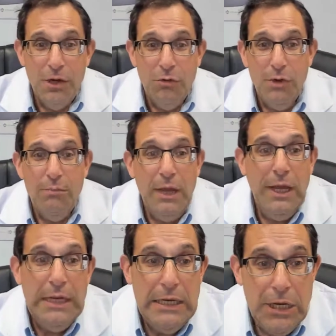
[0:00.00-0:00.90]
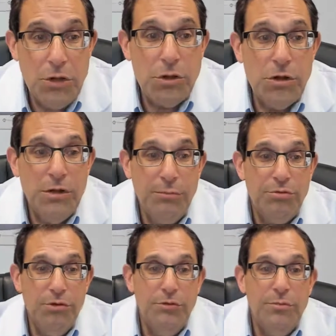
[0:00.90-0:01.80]
we made additional
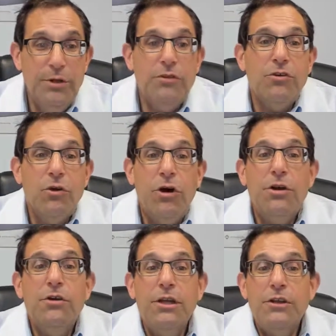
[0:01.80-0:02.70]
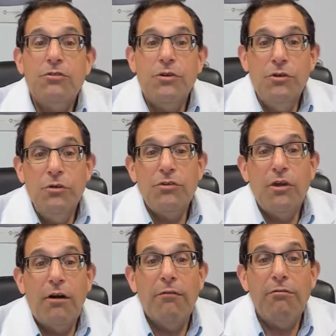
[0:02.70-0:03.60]
improvements in order to introduce
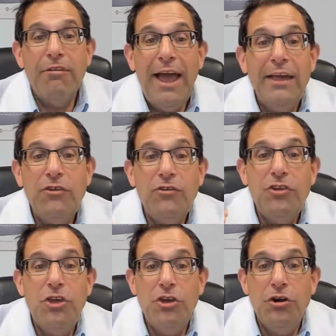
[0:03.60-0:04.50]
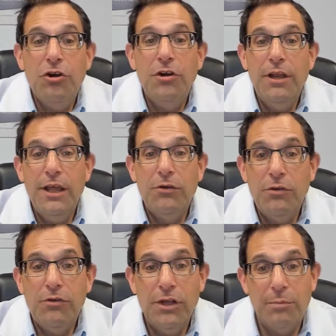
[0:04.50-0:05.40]
our fast cure
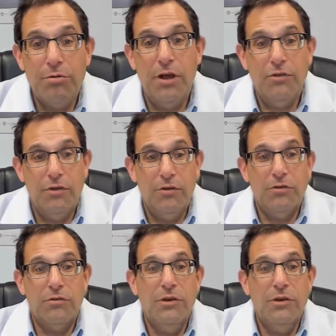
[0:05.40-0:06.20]
NanoSlic process.